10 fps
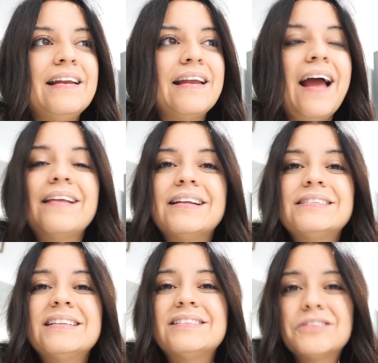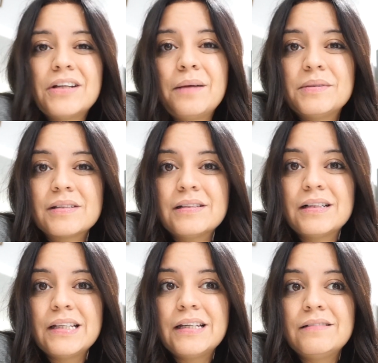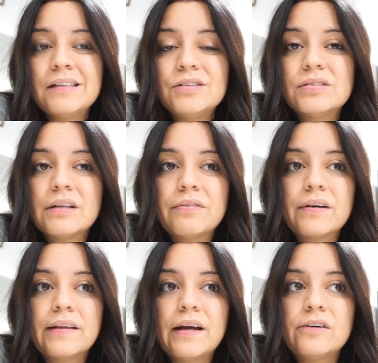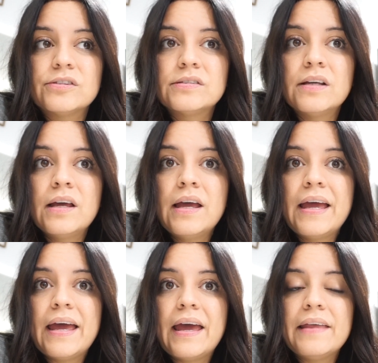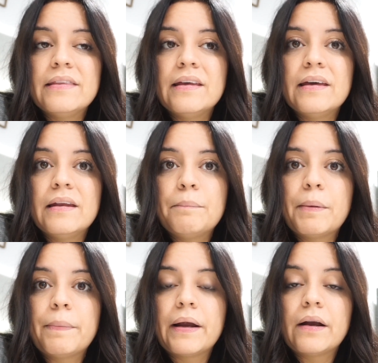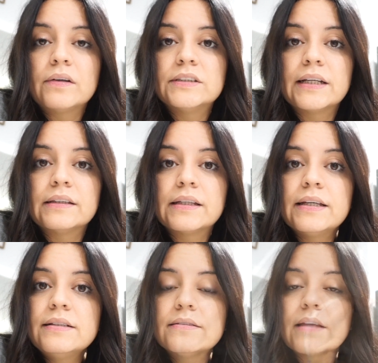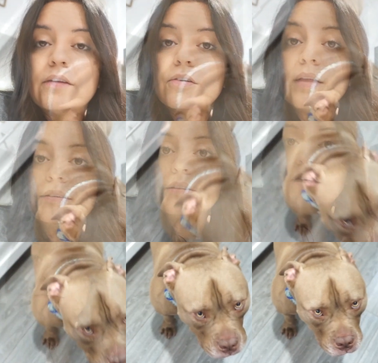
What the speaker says: yeah, that's it. So today I'm just gonna clean and do stuff around the house, and then prepare to get the kids and do that tonight. You